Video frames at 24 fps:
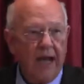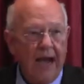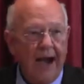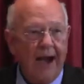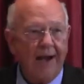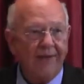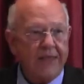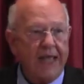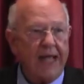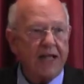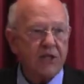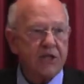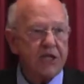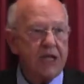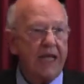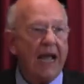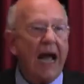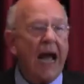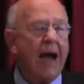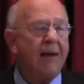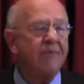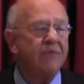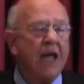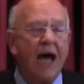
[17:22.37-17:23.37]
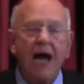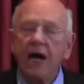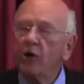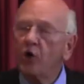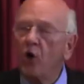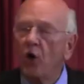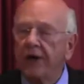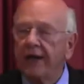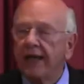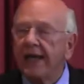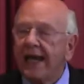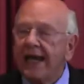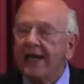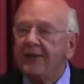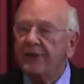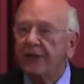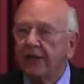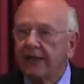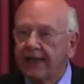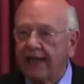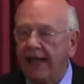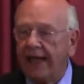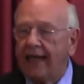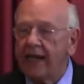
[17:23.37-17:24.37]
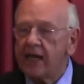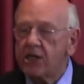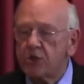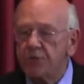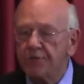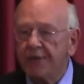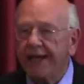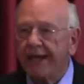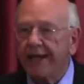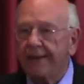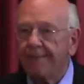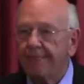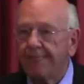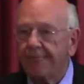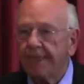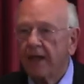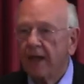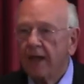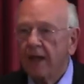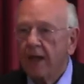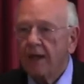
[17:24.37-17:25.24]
uh, that said, I'm not going to eat the king's meat.